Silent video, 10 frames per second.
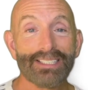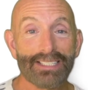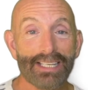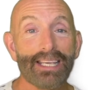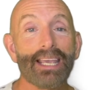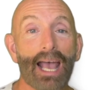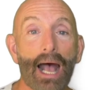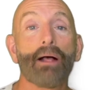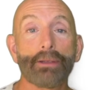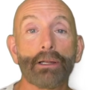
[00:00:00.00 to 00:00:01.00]
D
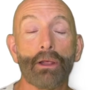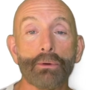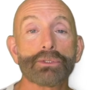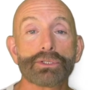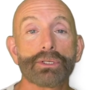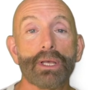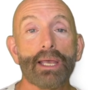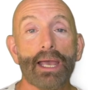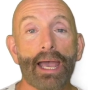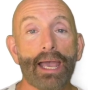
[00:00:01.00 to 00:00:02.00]
allulose
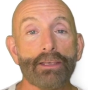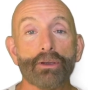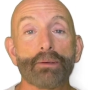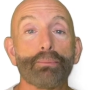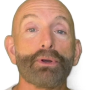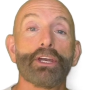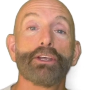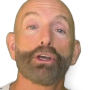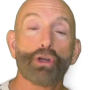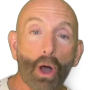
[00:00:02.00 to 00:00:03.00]
and you can put it in
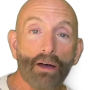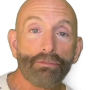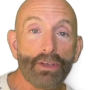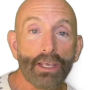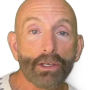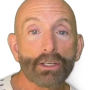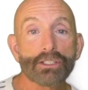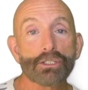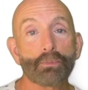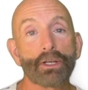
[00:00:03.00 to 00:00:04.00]
your coffee, and you can
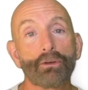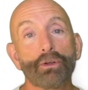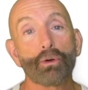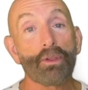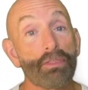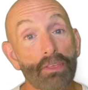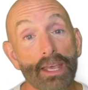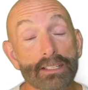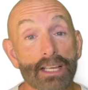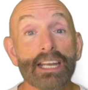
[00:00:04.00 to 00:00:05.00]
sprinkle it on
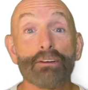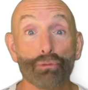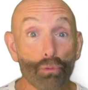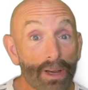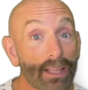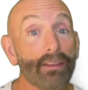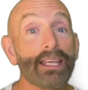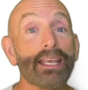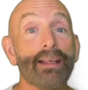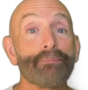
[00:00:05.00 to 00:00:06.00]
things, and it
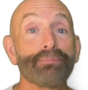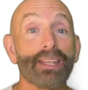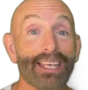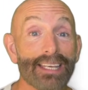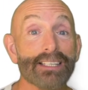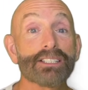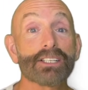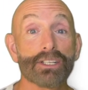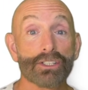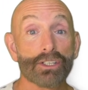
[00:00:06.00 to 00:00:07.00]
really is
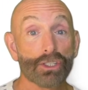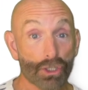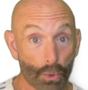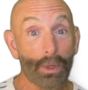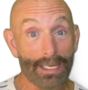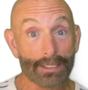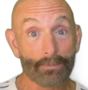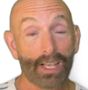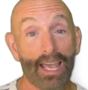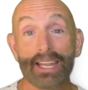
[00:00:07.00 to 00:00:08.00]
sweet
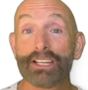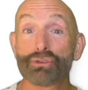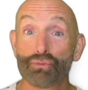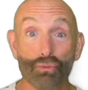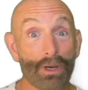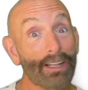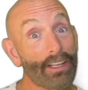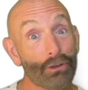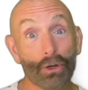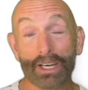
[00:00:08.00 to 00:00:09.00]
and it's
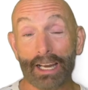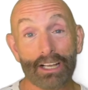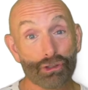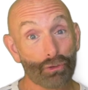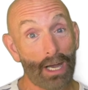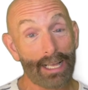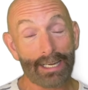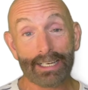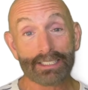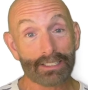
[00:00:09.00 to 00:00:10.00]
really good. And I tried it
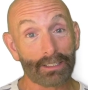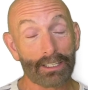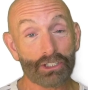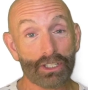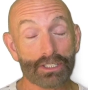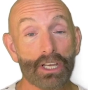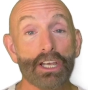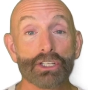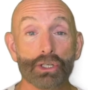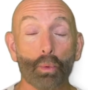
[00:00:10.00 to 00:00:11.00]
and it's delicious.
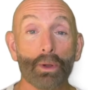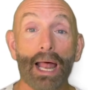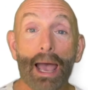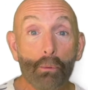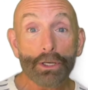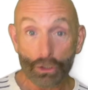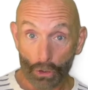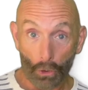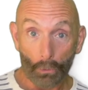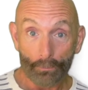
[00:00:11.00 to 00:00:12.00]
So, what I would
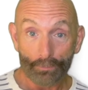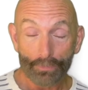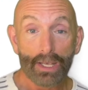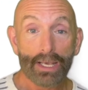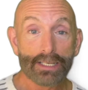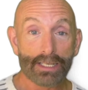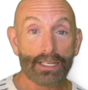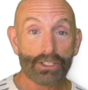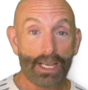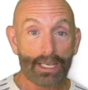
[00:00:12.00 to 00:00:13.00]
do is I
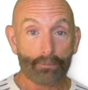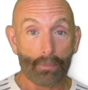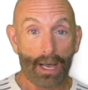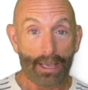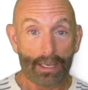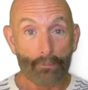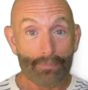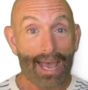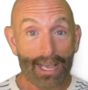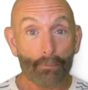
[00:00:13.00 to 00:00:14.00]
take my
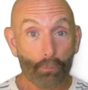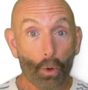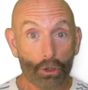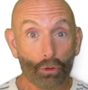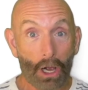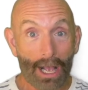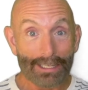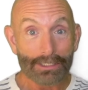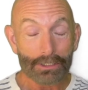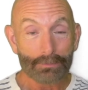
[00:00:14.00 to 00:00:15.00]
bag of pork
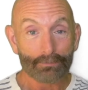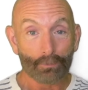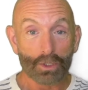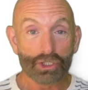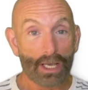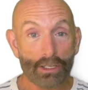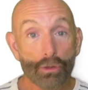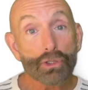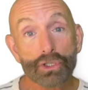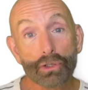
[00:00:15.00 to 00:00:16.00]
rinds, which I
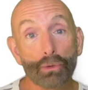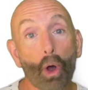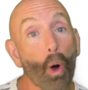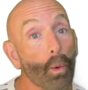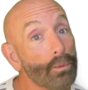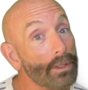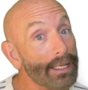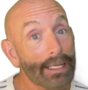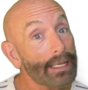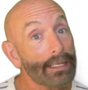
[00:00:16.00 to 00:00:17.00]
used to only
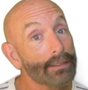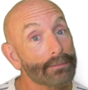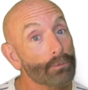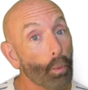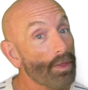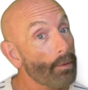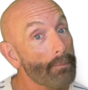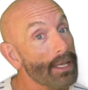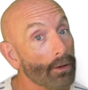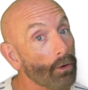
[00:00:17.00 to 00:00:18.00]
eat with a
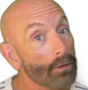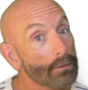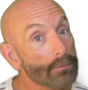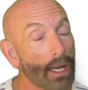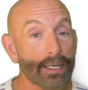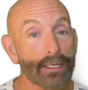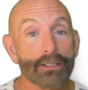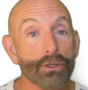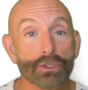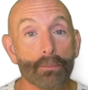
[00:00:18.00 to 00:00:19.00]
meal, I didn't
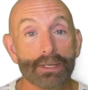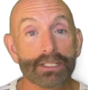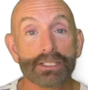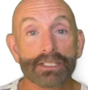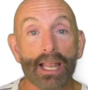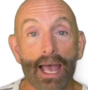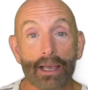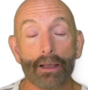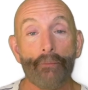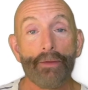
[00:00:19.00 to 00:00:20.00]
use them as a
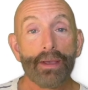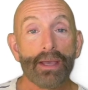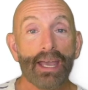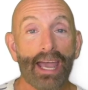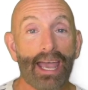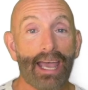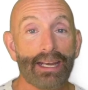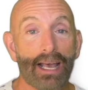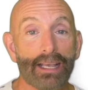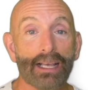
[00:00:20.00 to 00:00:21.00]
snack
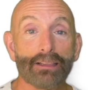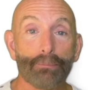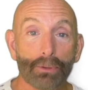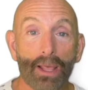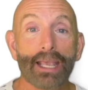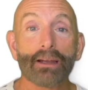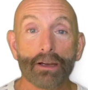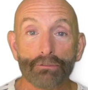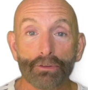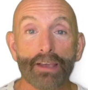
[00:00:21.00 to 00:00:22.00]
and I got the plain
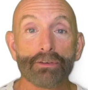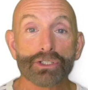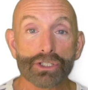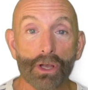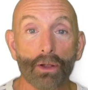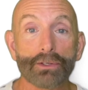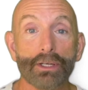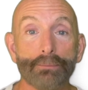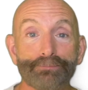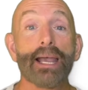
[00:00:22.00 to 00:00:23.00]
unflavored
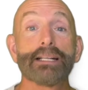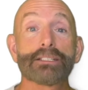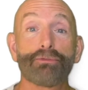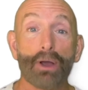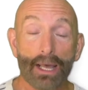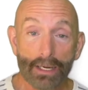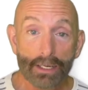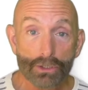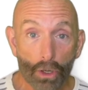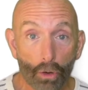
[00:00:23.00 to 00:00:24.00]
salted. It's fried in
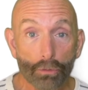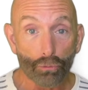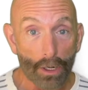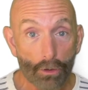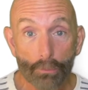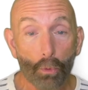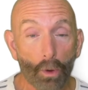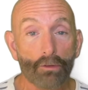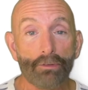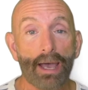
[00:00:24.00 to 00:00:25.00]
its own rendered
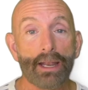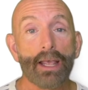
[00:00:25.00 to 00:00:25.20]
pork fat.